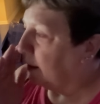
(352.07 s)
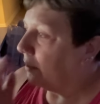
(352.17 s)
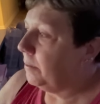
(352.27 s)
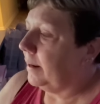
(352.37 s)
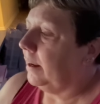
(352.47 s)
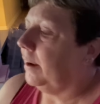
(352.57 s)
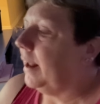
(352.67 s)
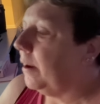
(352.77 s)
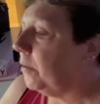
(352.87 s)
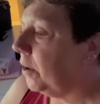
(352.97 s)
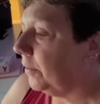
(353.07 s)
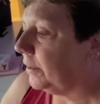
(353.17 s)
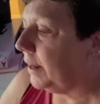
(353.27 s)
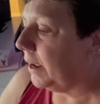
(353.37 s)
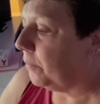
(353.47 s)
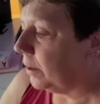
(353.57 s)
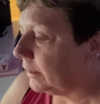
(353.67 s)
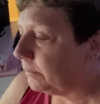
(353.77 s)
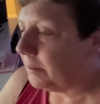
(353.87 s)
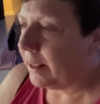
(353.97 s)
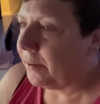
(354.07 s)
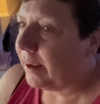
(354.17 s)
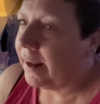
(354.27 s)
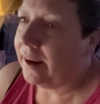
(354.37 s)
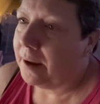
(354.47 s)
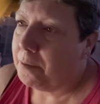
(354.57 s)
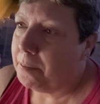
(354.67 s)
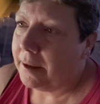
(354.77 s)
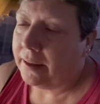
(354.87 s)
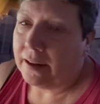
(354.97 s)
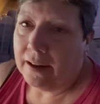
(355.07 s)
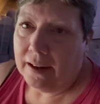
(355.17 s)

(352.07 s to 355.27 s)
depending on how hot the day was. But there again, I'm a bit,